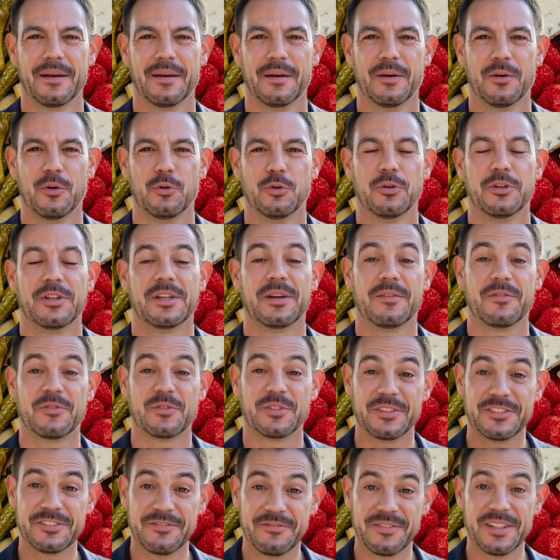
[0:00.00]

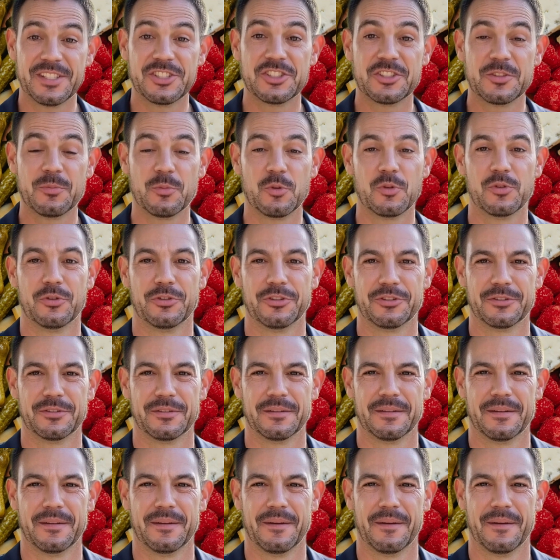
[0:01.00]
Cruciferous vegetables,
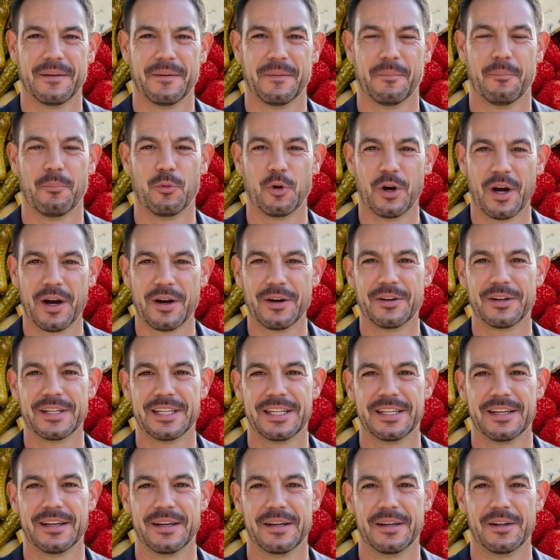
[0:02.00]

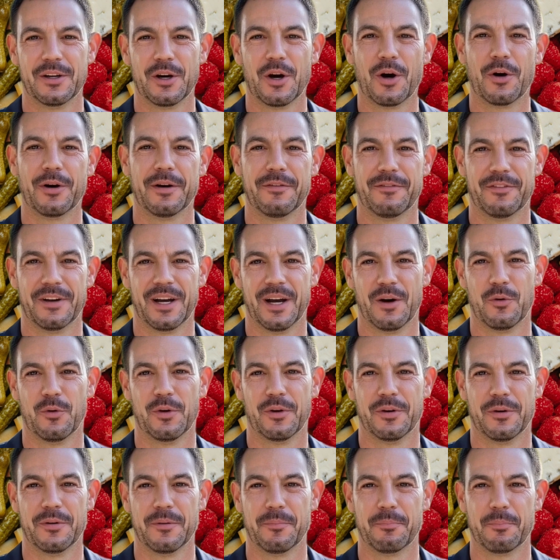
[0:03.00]
broccoli,
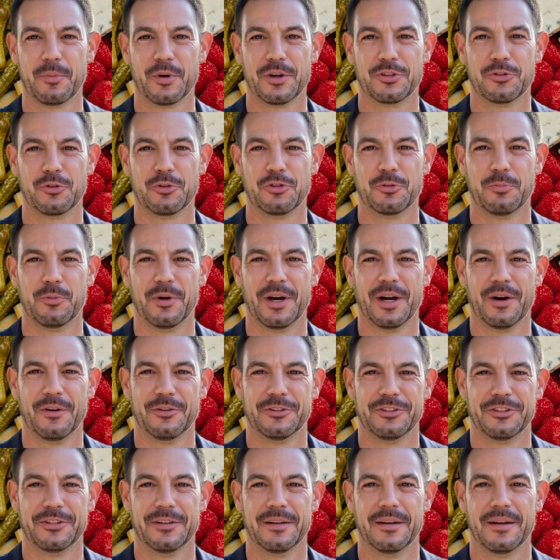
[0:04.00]
cauliflower, Brussels
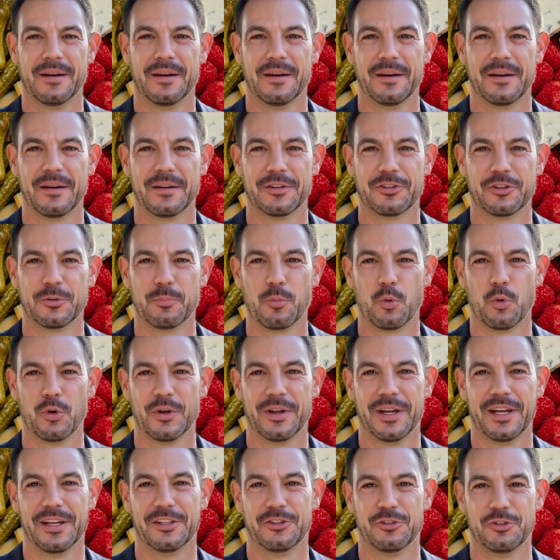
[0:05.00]
sprouts, support
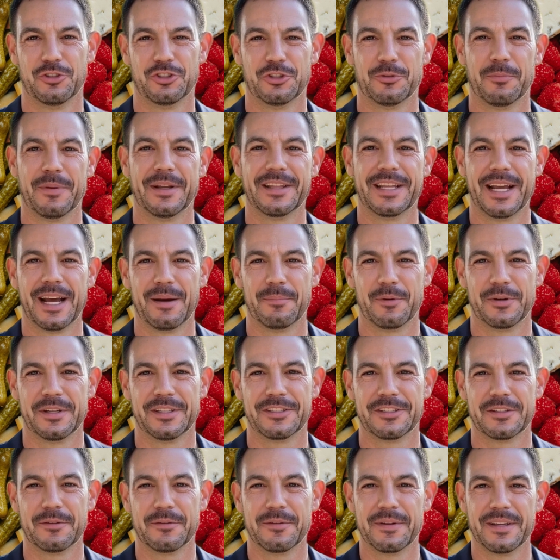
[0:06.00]
estrogen
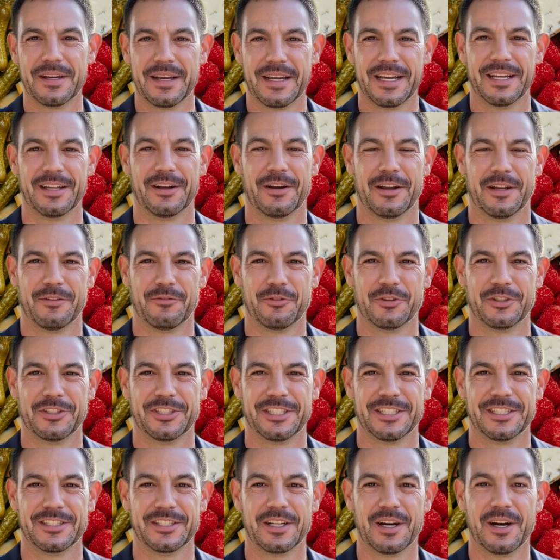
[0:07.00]
metabolism and liver
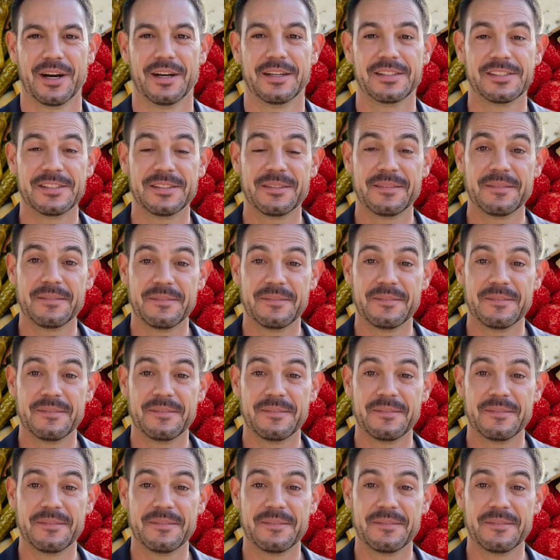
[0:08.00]
detox.